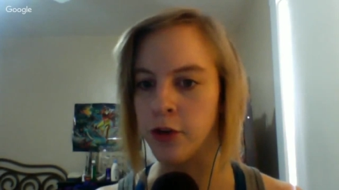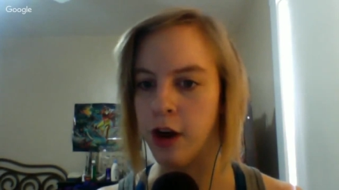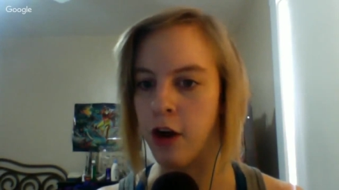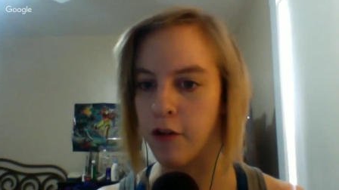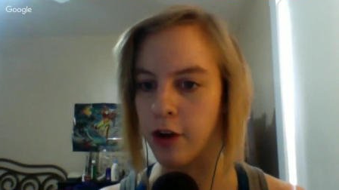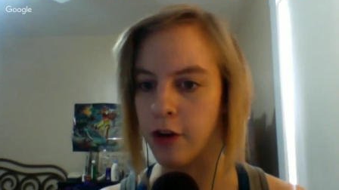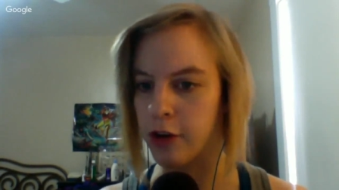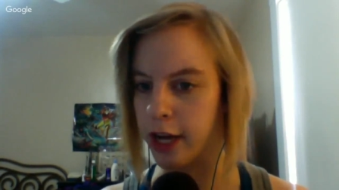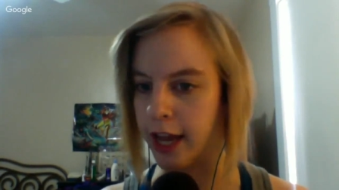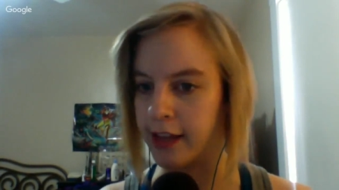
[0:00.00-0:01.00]
over and over
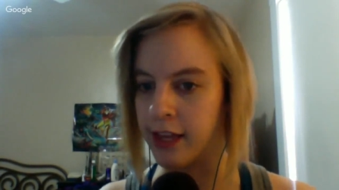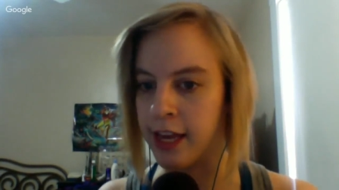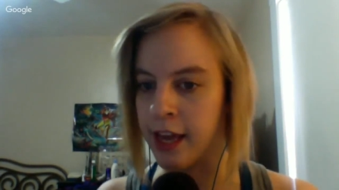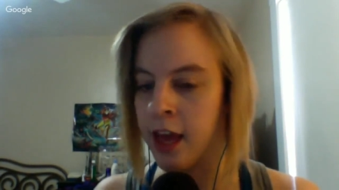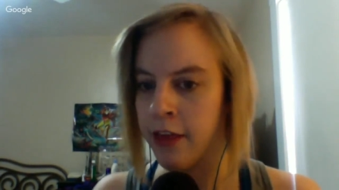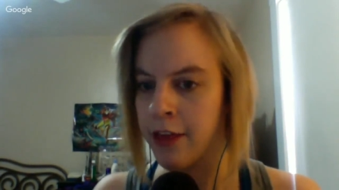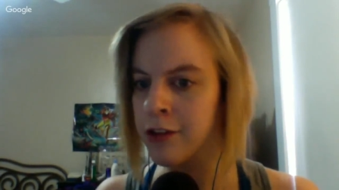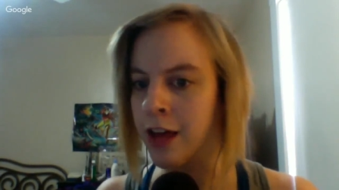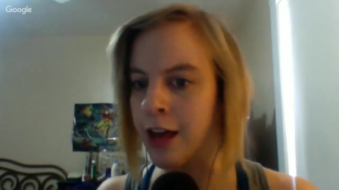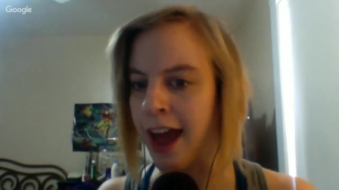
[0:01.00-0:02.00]
again. Like there are a
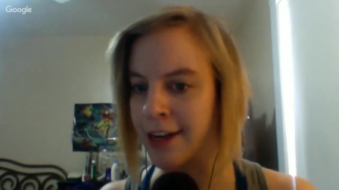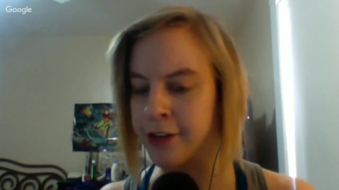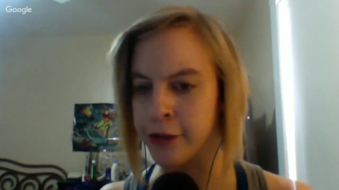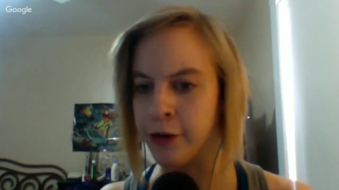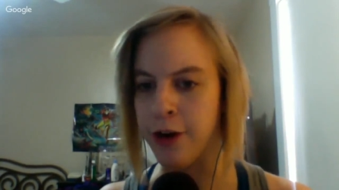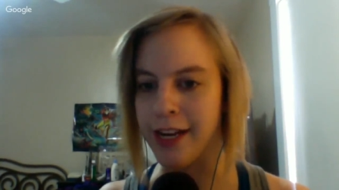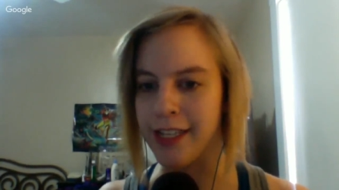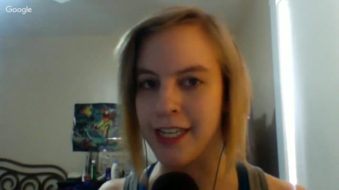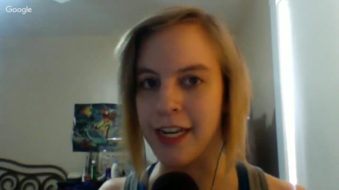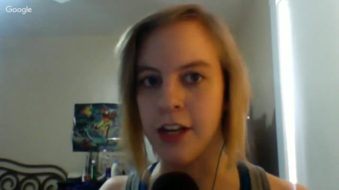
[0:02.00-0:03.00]
lot of actors who go on
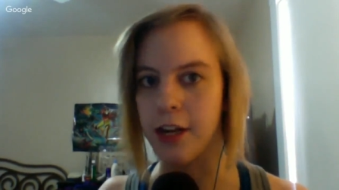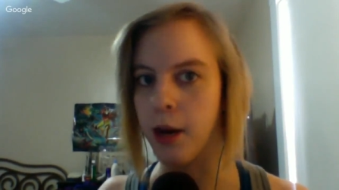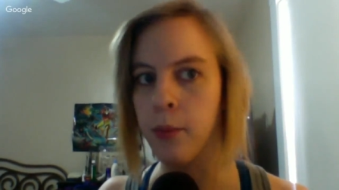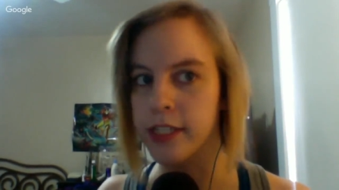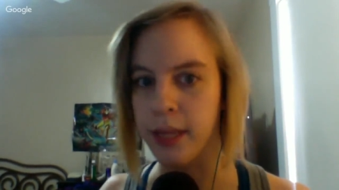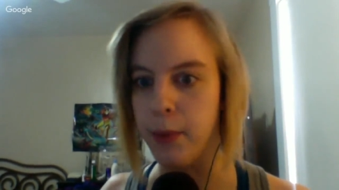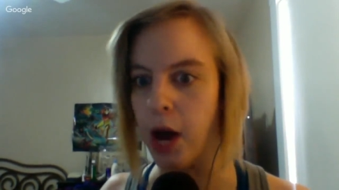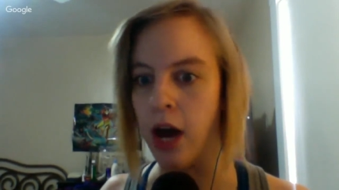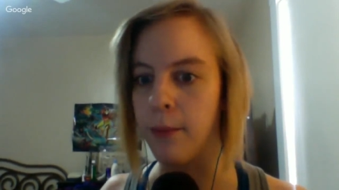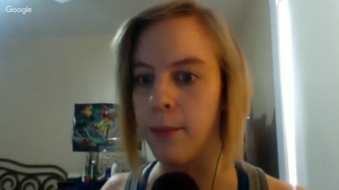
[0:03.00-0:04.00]
SNL and completely
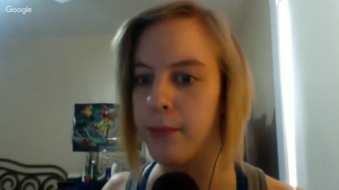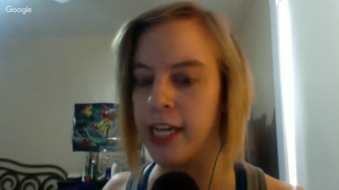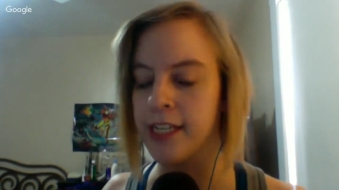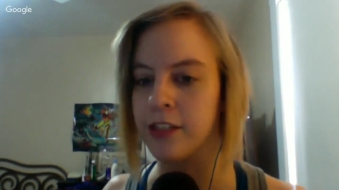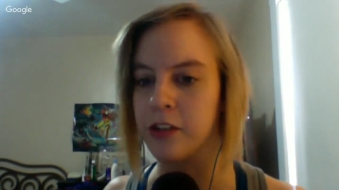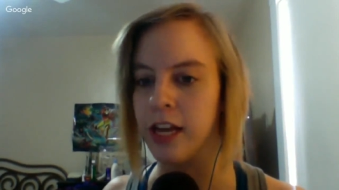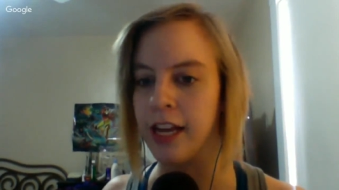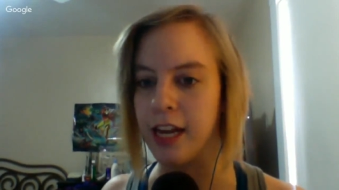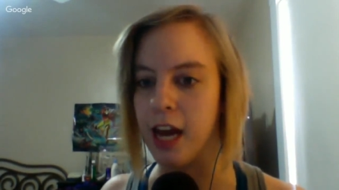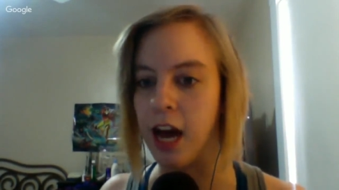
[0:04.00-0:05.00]
bomb because they're
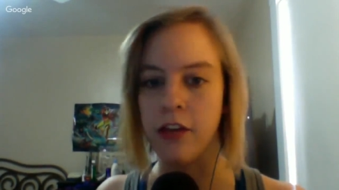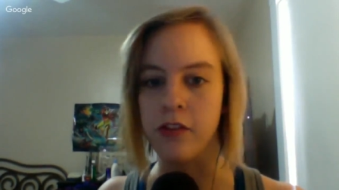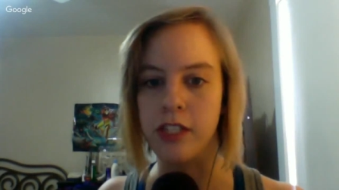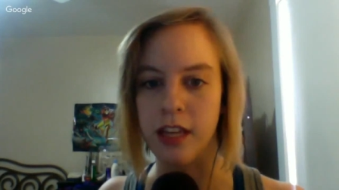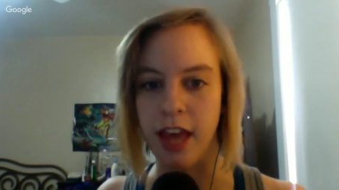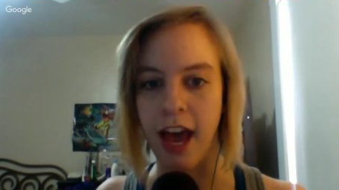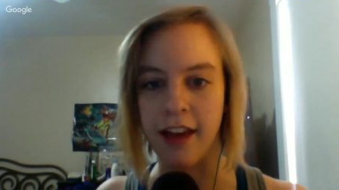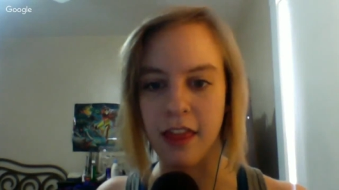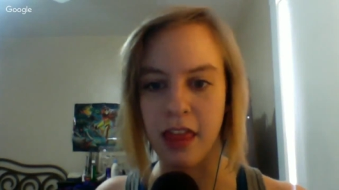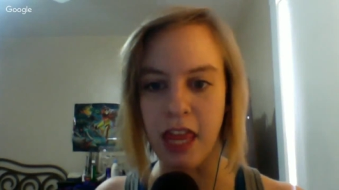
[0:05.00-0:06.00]
like not used to
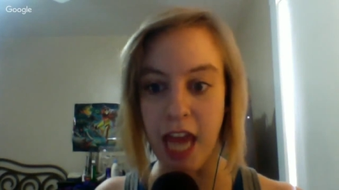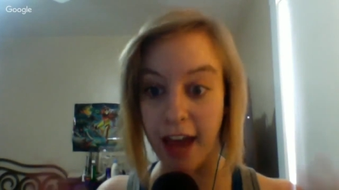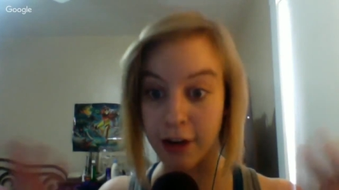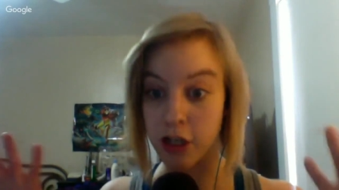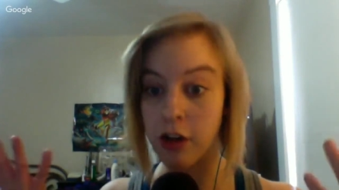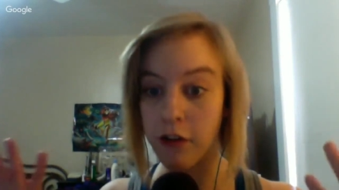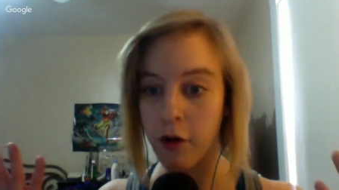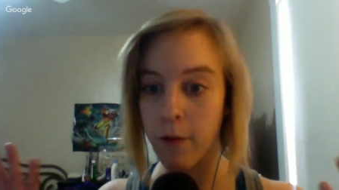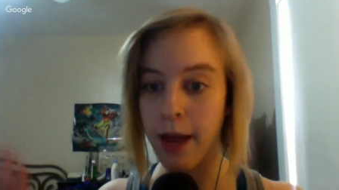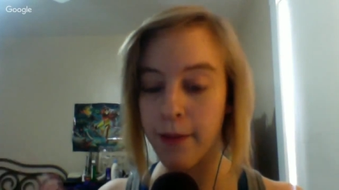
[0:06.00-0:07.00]
that theatrical
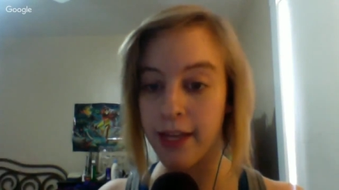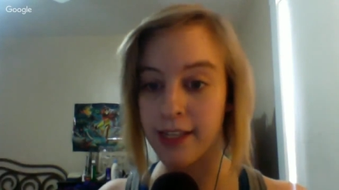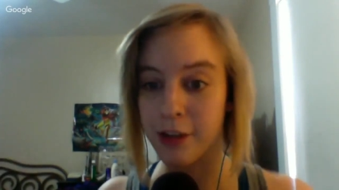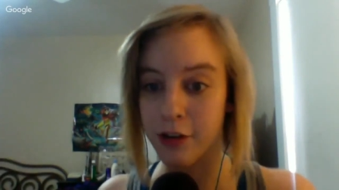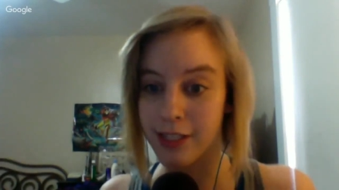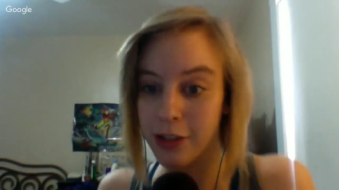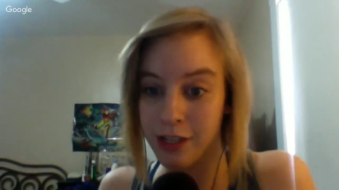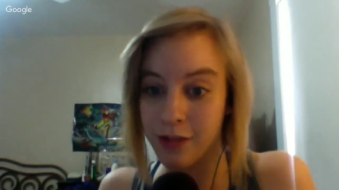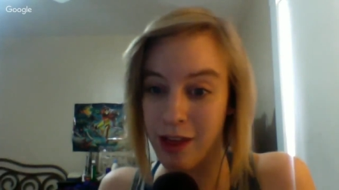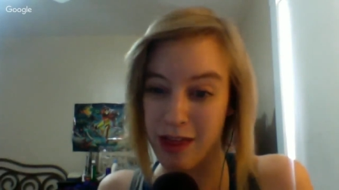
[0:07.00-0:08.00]
format, because you're
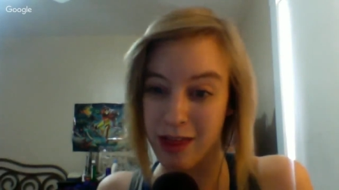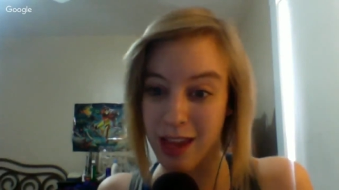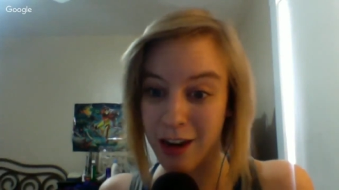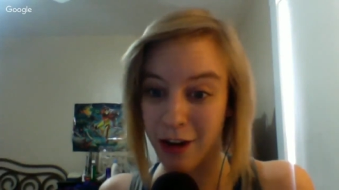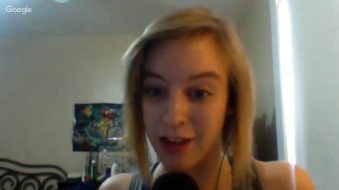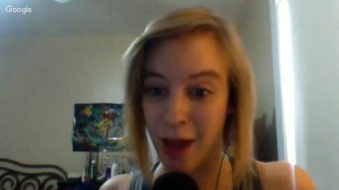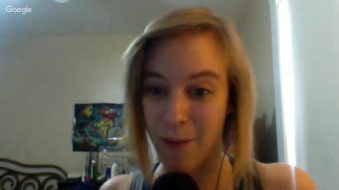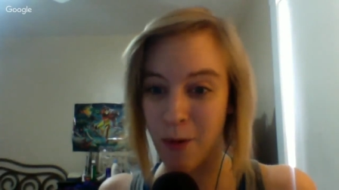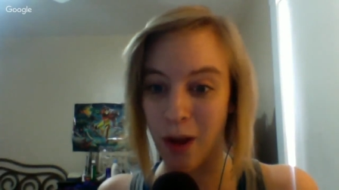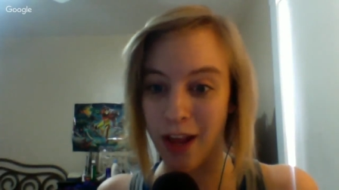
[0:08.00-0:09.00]
essentially doing theater at
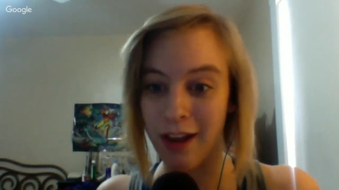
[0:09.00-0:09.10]
that point.